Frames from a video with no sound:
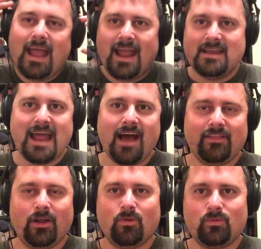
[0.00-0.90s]
and now
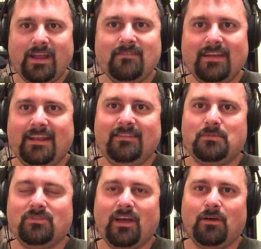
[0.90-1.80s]
they are reinventing
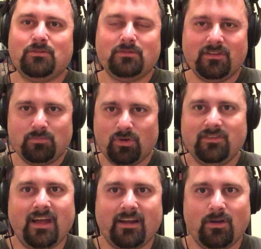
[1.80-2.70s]
themselves with this
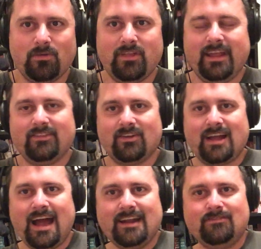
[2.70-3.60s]
Breezango thing, and they're
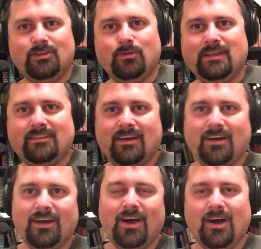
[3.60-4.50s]
kind of doing
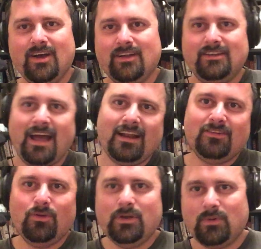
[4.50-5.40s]

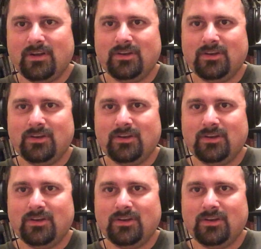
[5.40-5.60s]
what